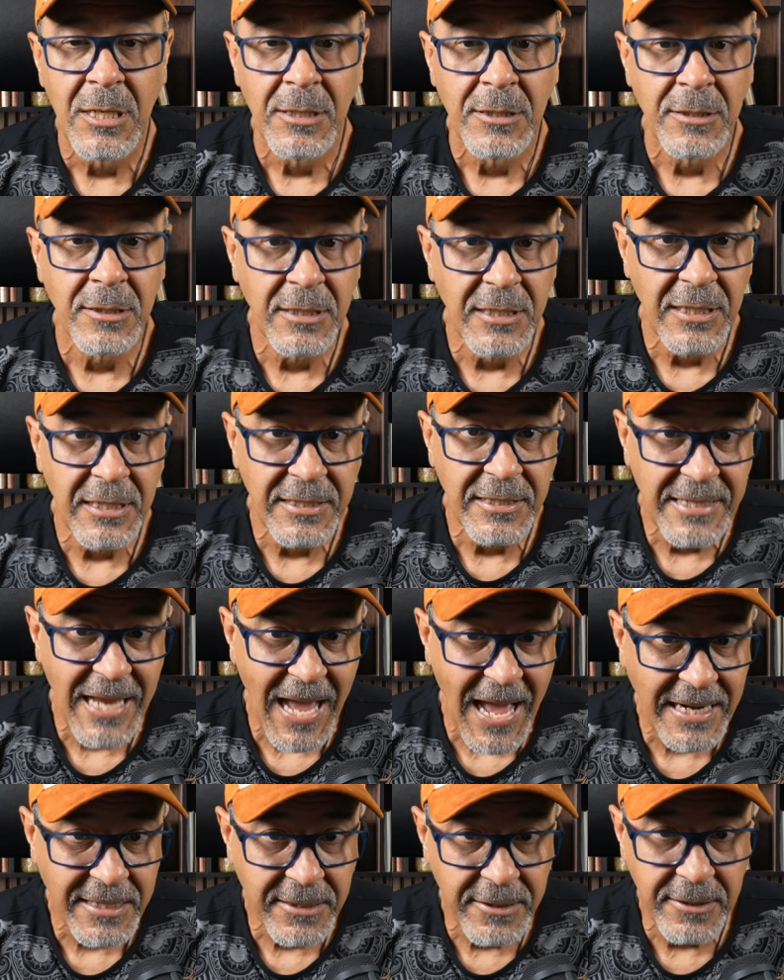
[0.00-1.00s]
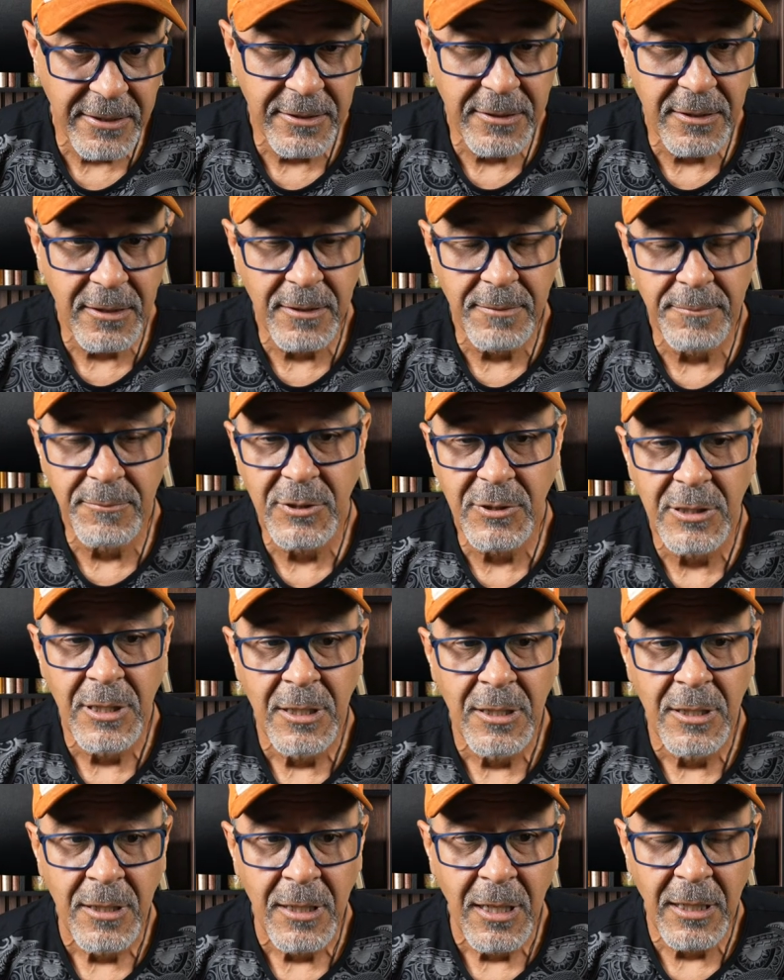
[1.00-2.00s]
the tax systems
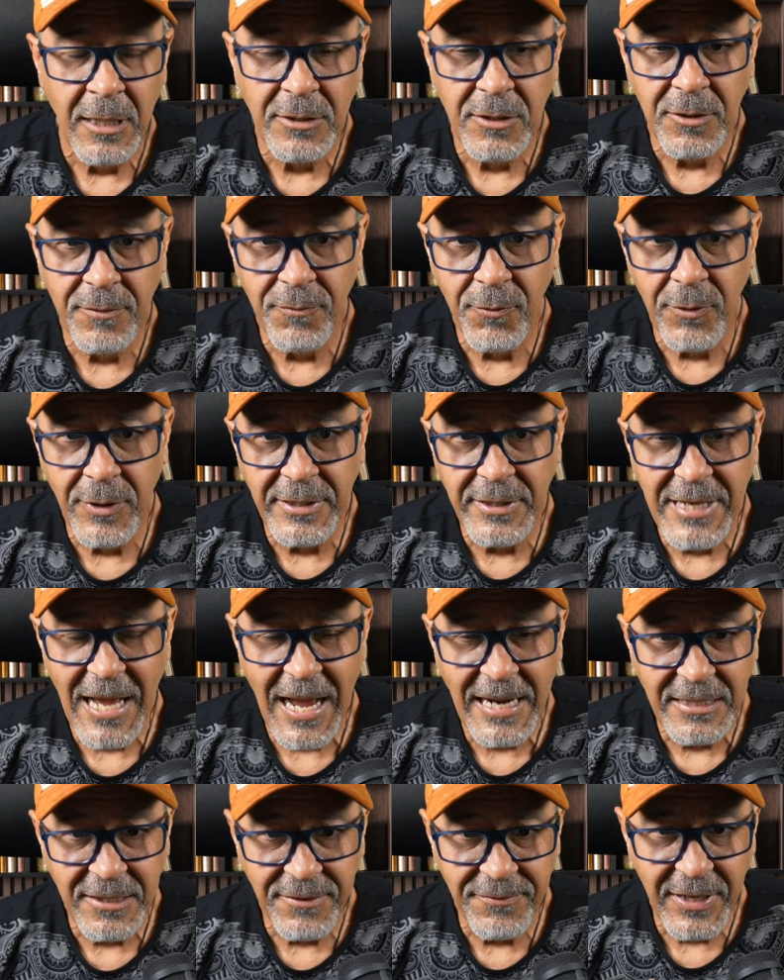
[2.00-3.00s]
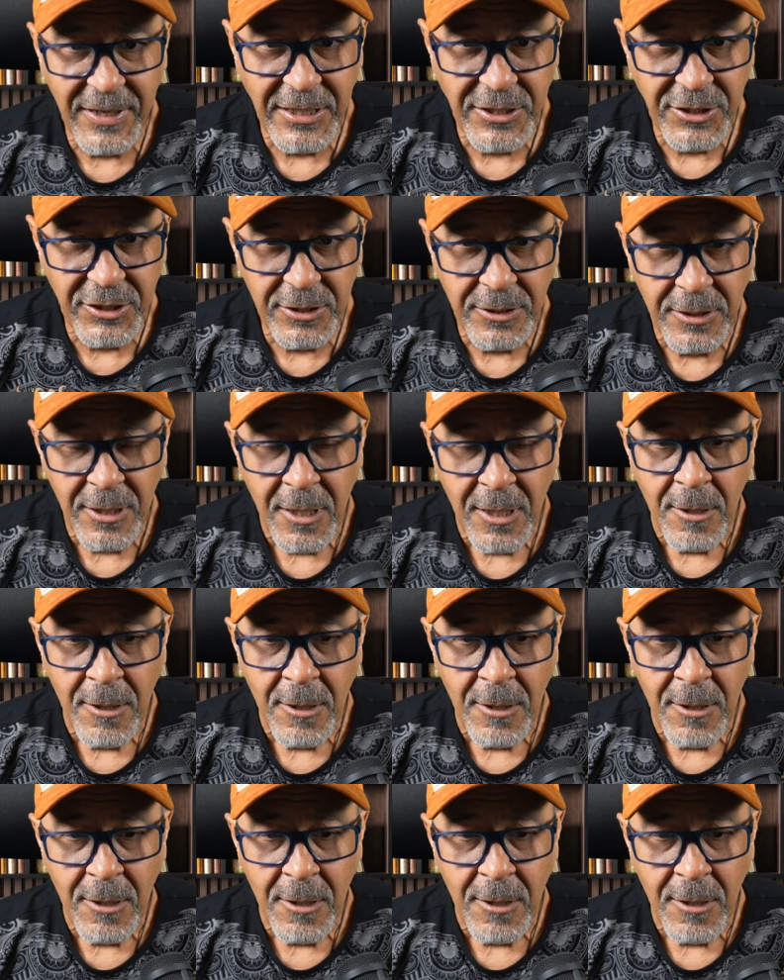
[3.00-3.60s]
to avoid tax evasion.